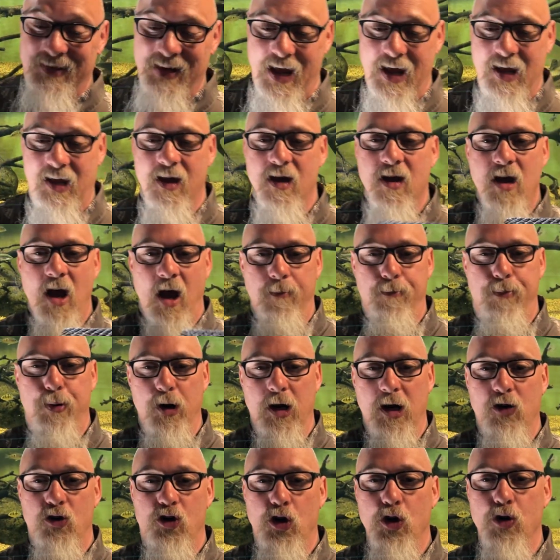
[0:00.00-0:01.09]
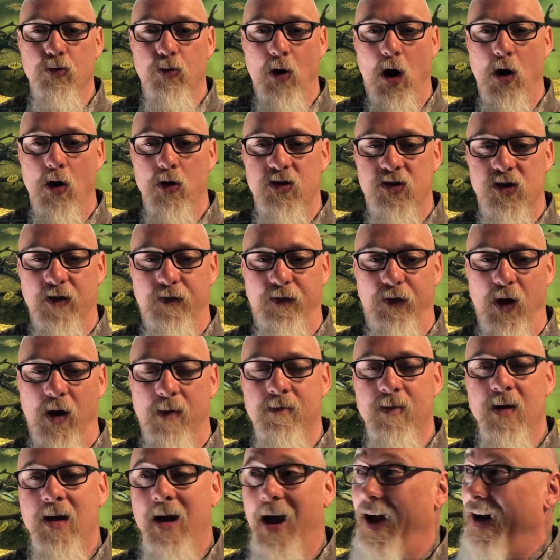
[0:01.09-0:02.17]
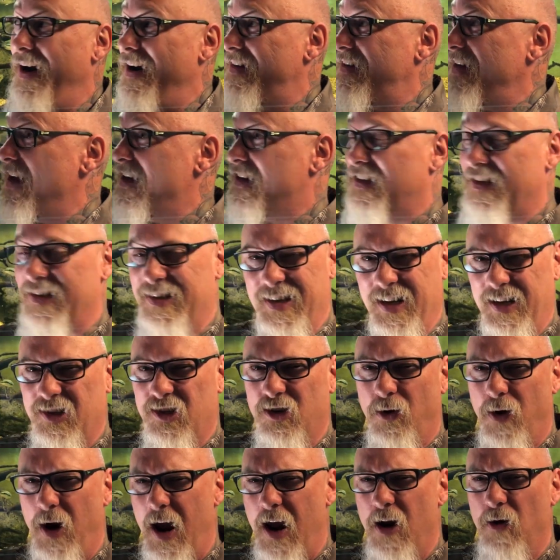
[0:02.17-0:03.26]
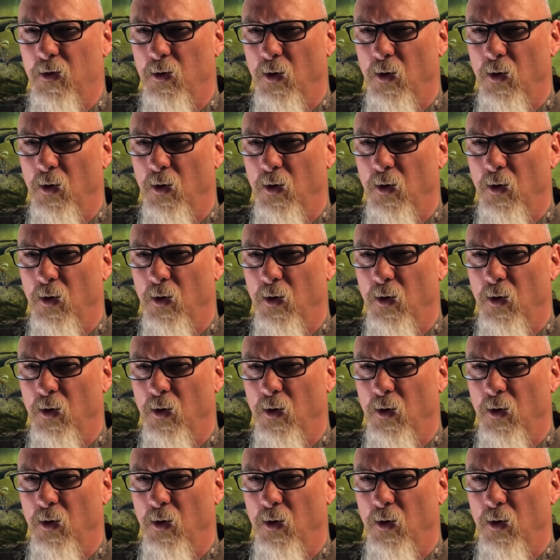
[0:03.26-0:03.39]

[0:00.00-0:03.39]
tank and putting 2 rows of them, and it takes 6 or 8